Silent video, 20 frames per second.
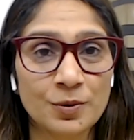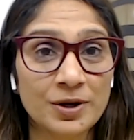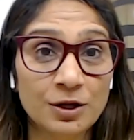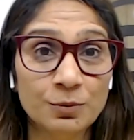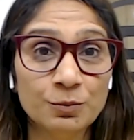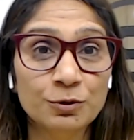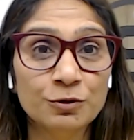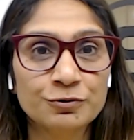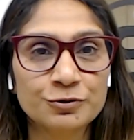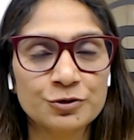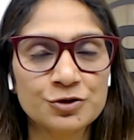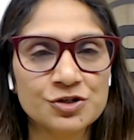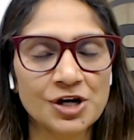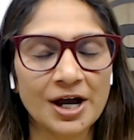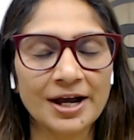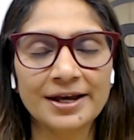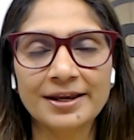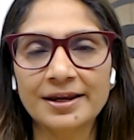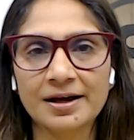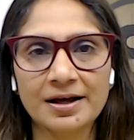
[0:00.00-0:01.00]
when you moved to
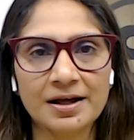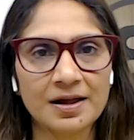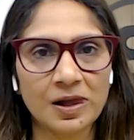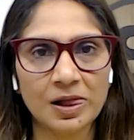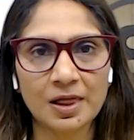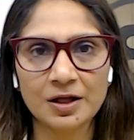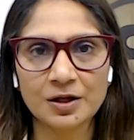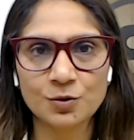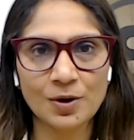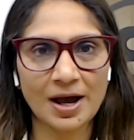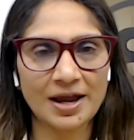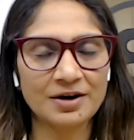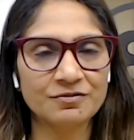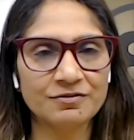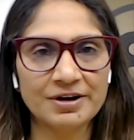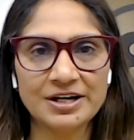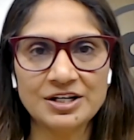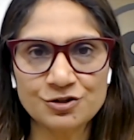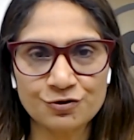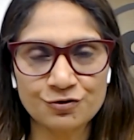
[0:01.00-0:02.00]
China, you had a
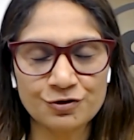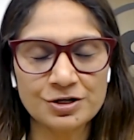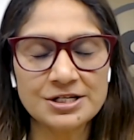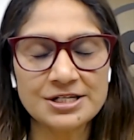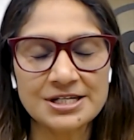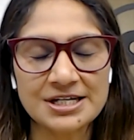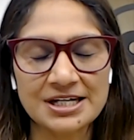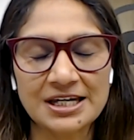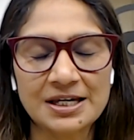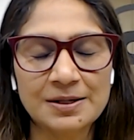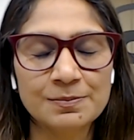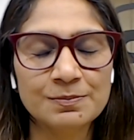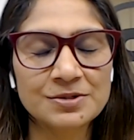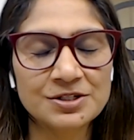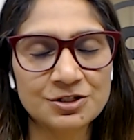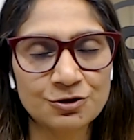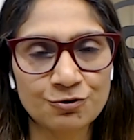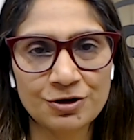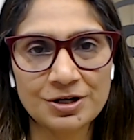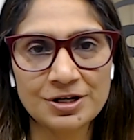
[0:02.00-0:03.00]
very different team,
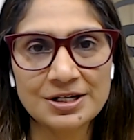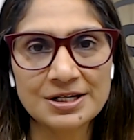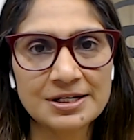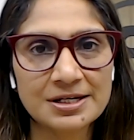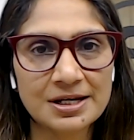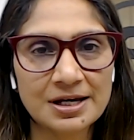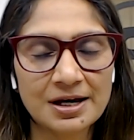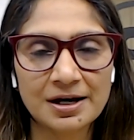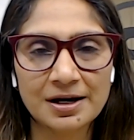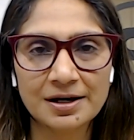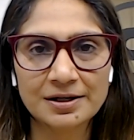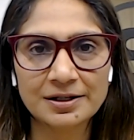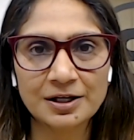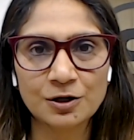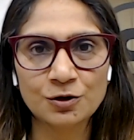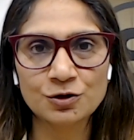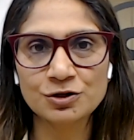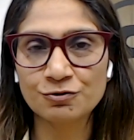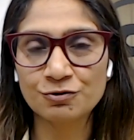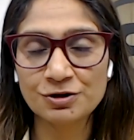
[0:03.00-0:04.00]
different
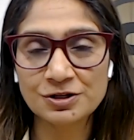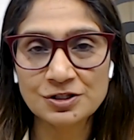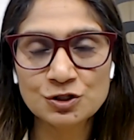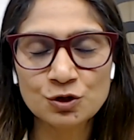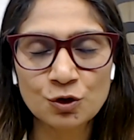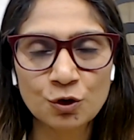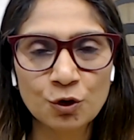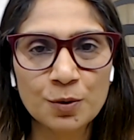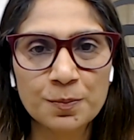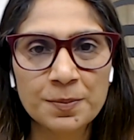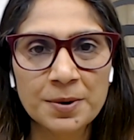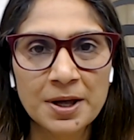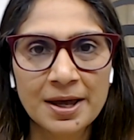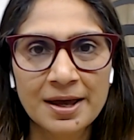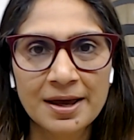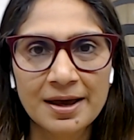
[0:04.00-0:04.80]
scope.